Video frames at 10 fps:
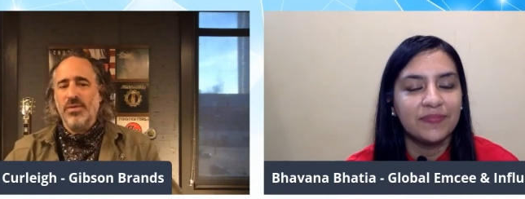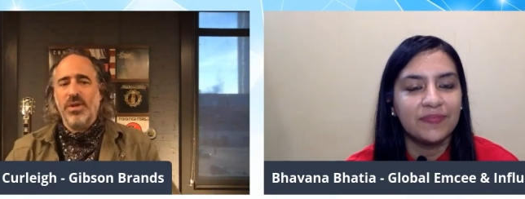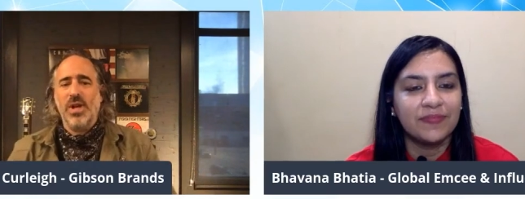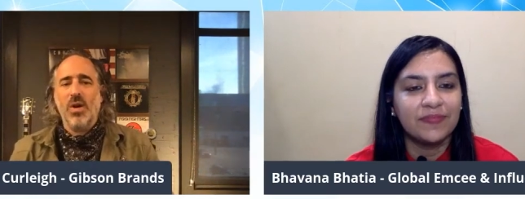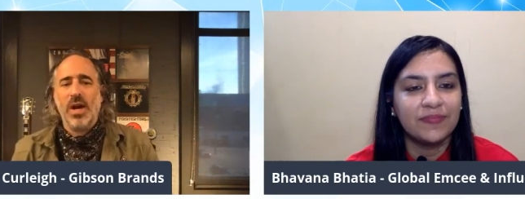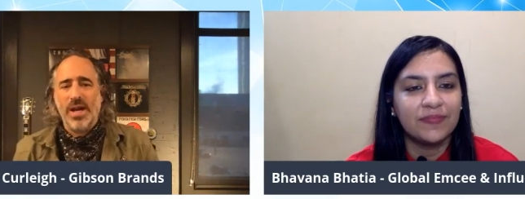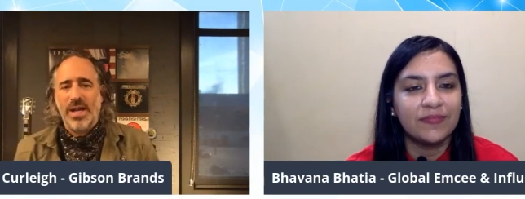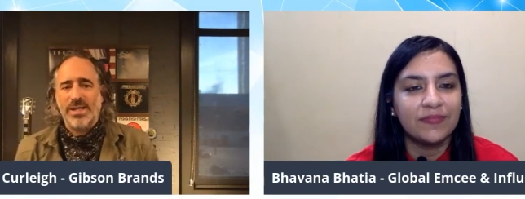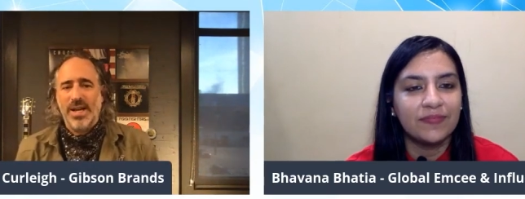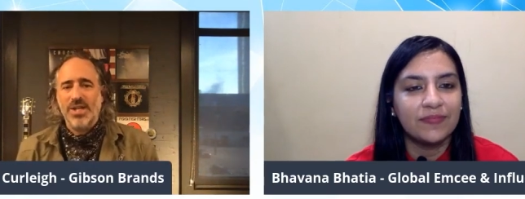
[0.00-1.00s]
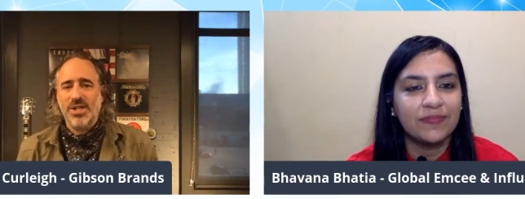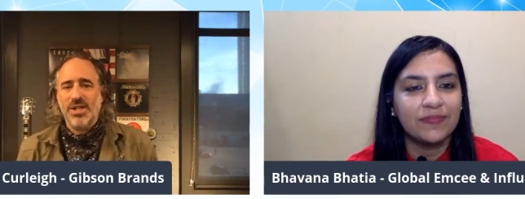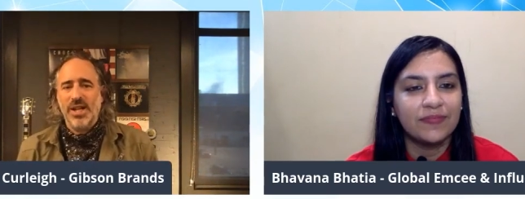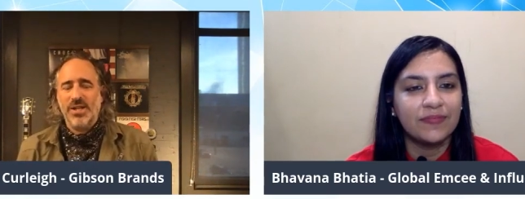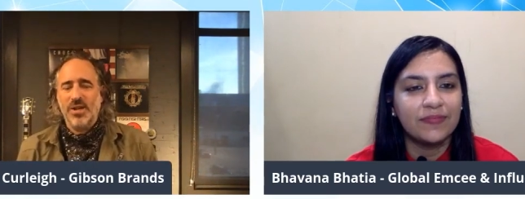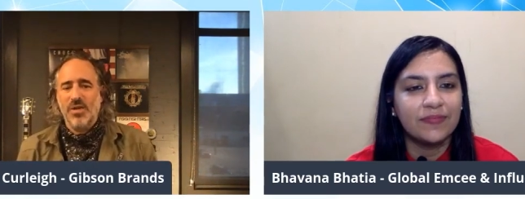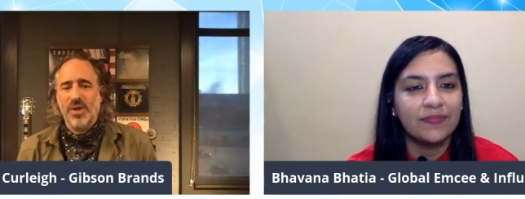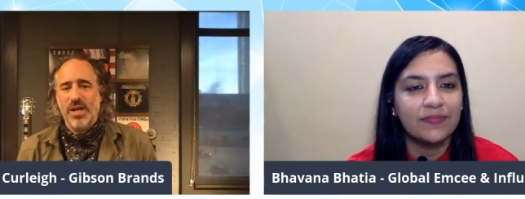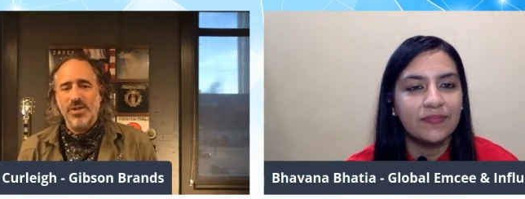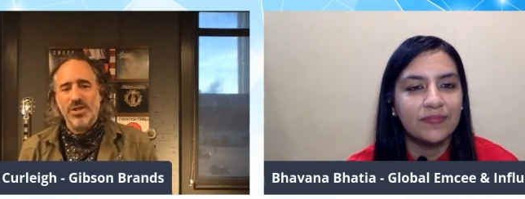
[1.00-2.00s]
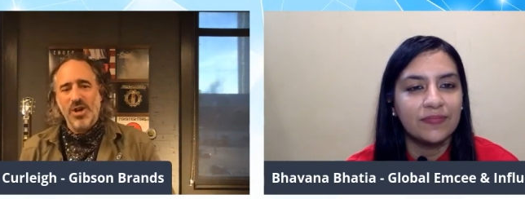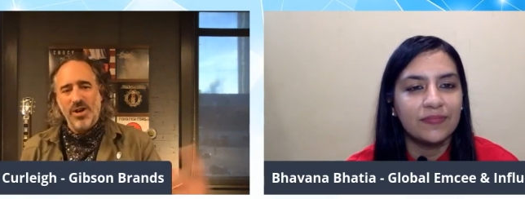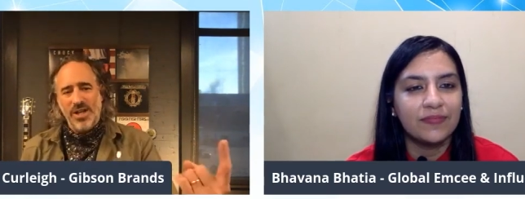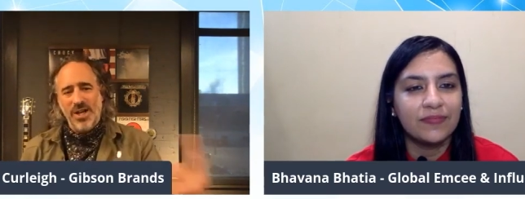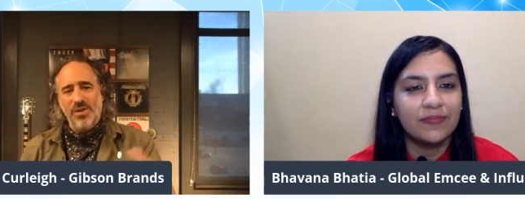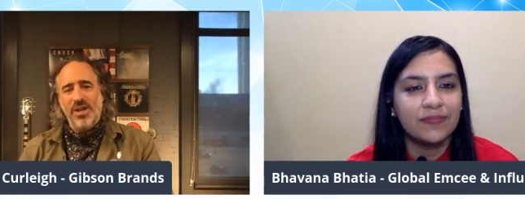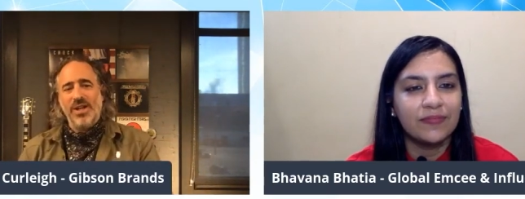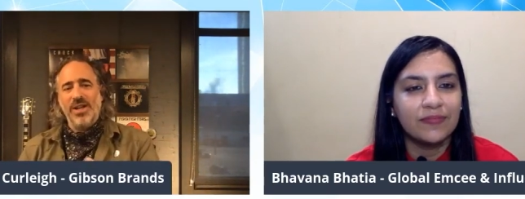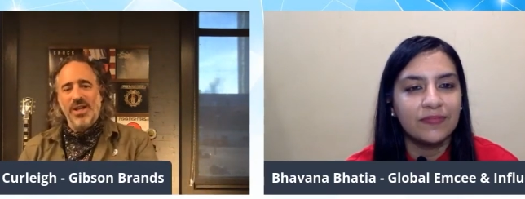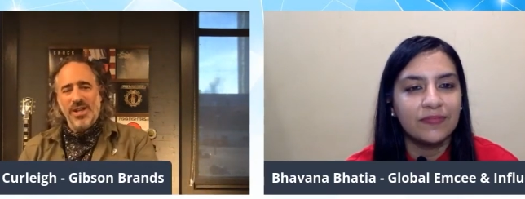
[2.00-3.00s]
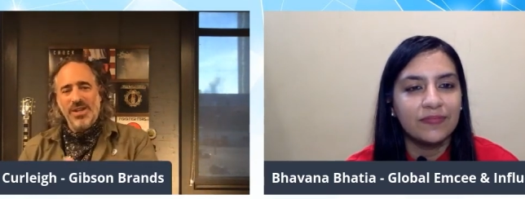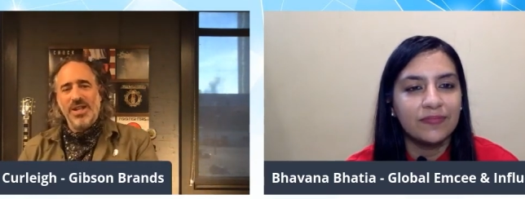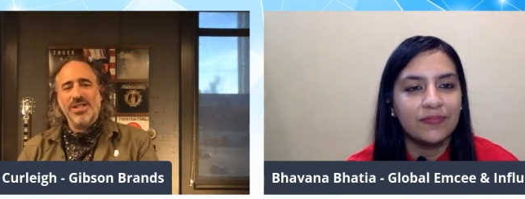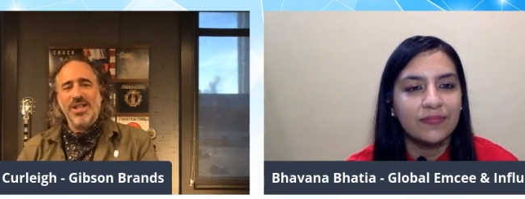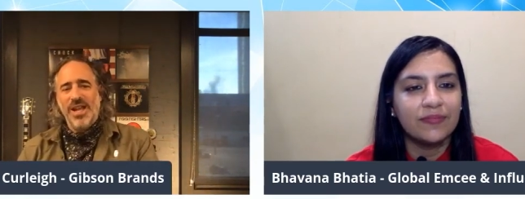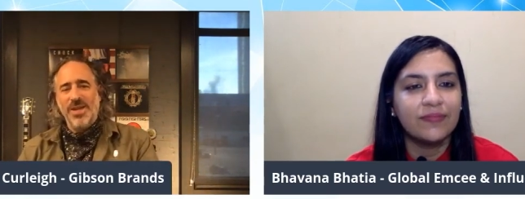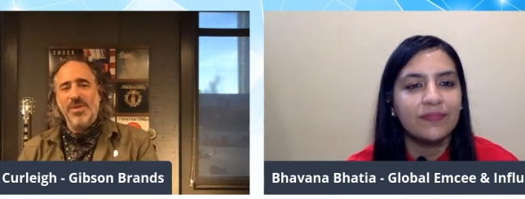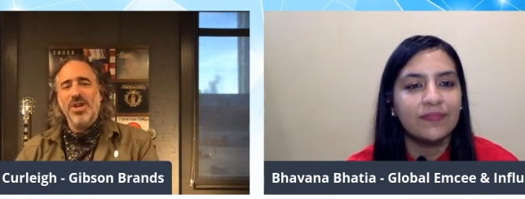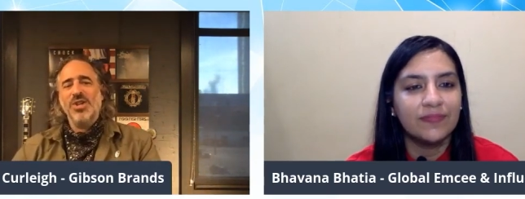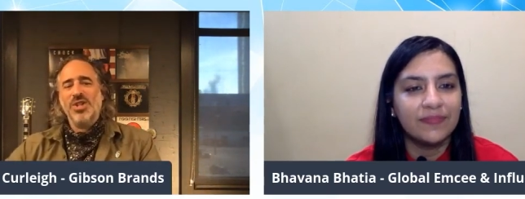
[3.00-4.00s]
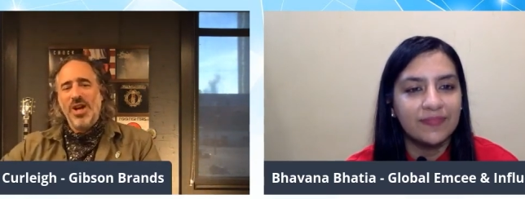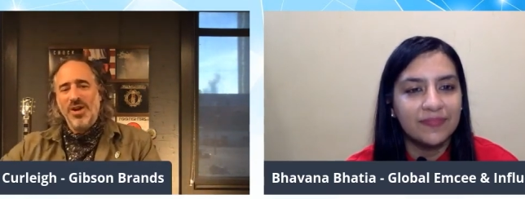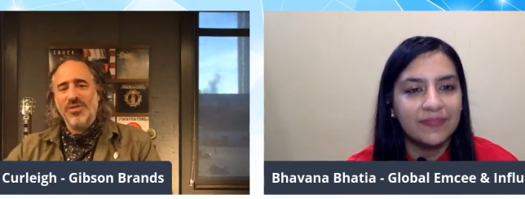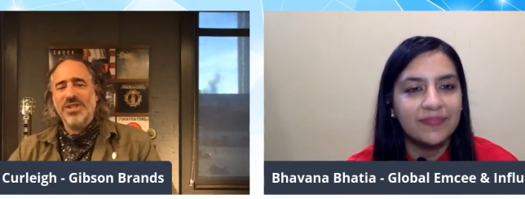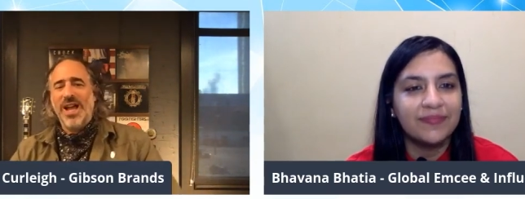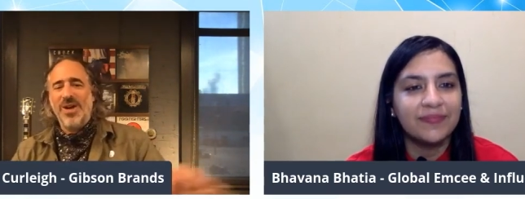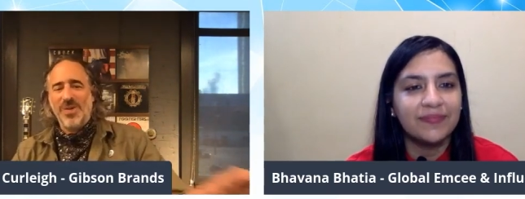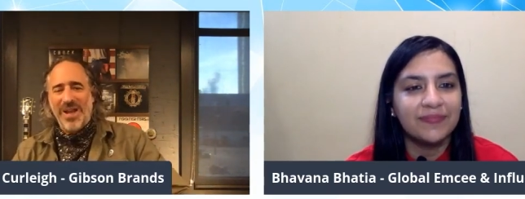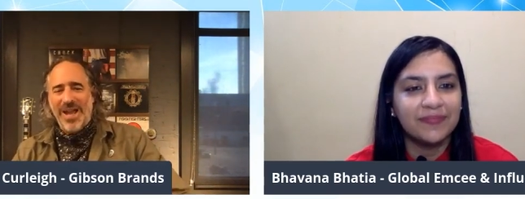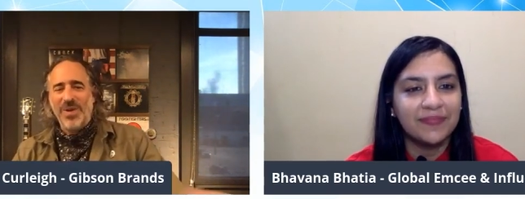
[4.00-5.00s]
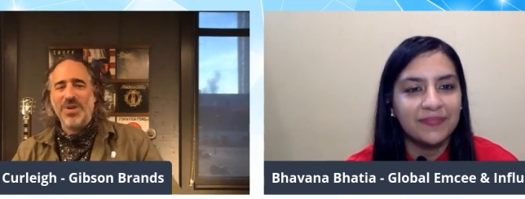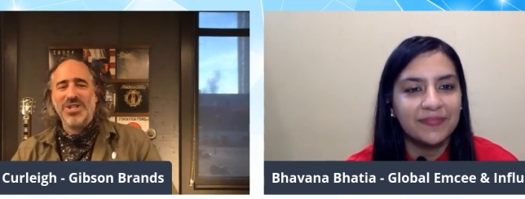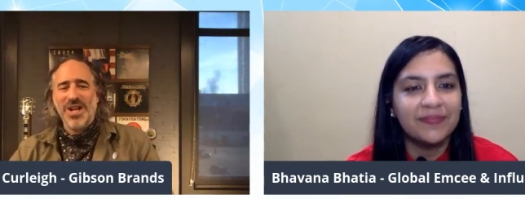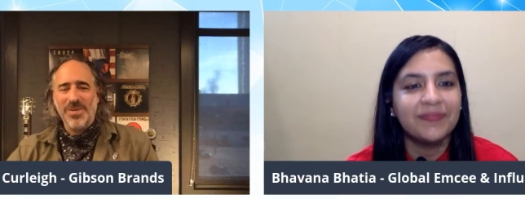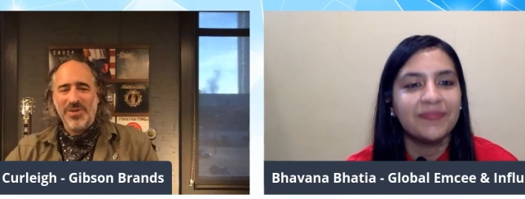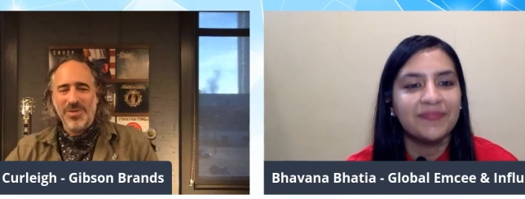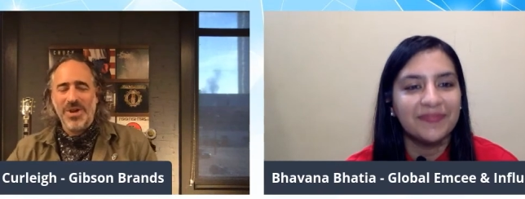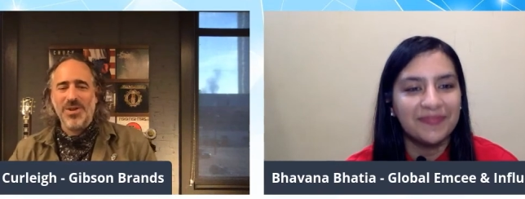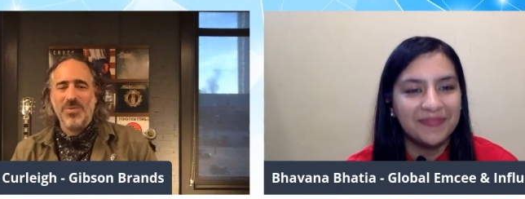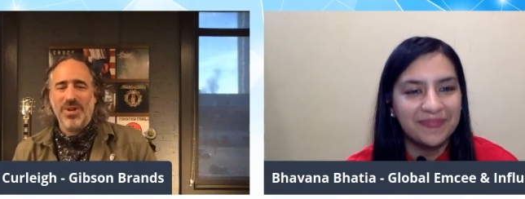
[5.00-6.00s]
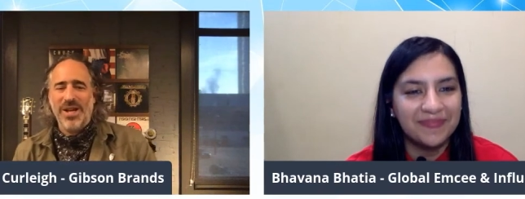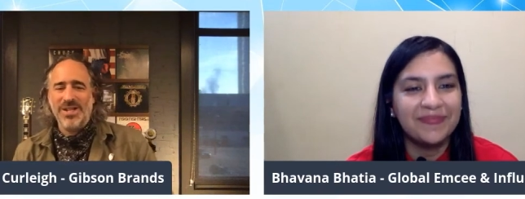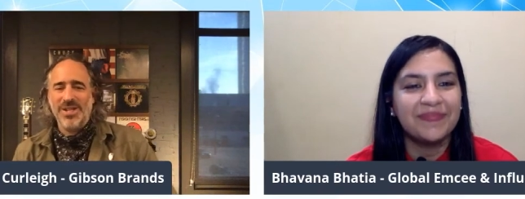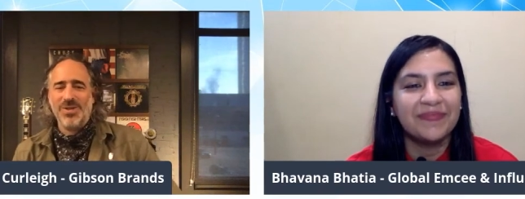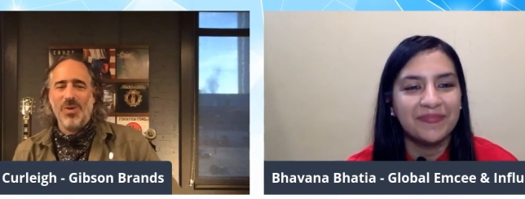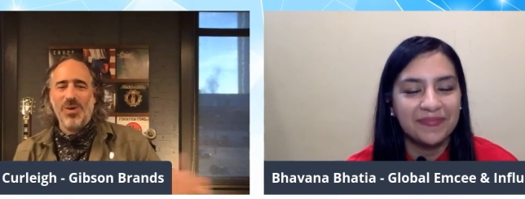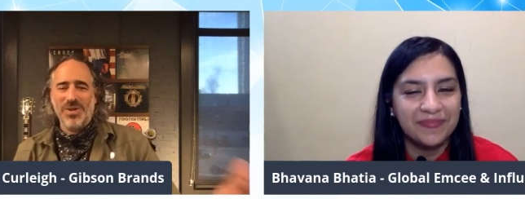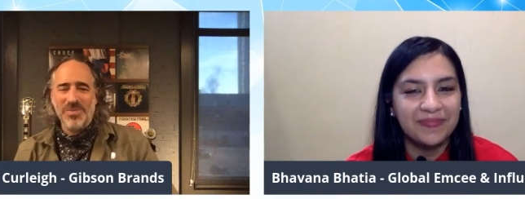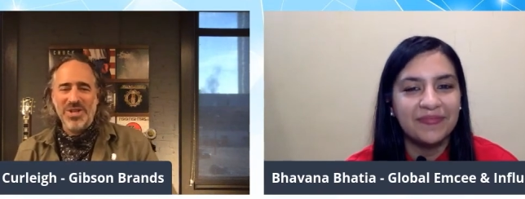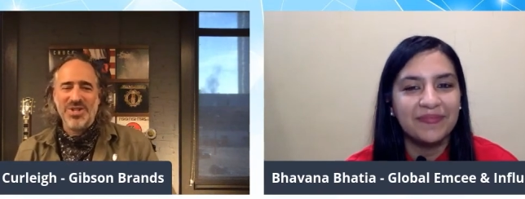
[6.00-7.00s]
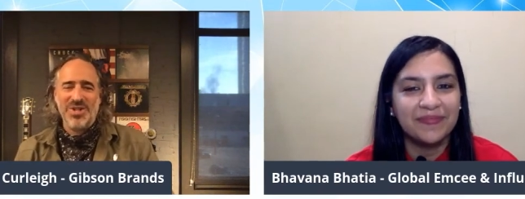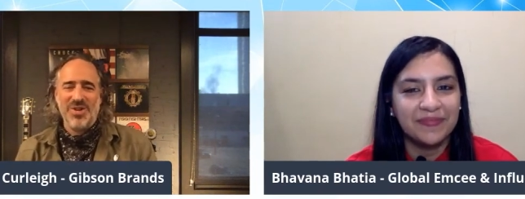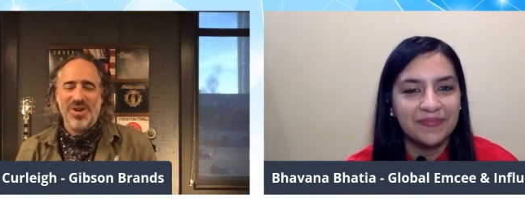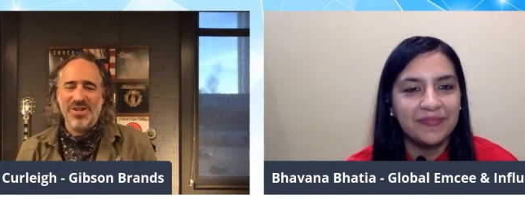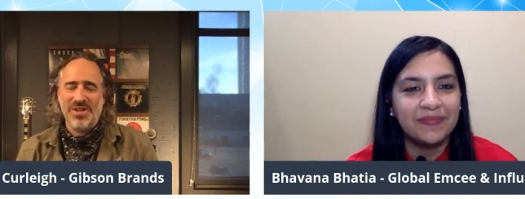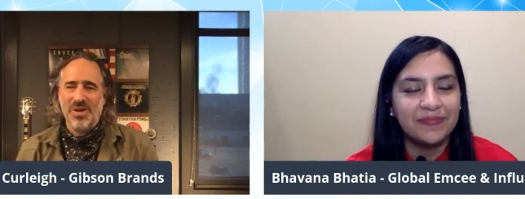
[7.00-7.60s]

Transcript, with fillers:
Speaker 1: of the organization takes over and you start hearing that same share of sound language coming from other places or the mission you're on.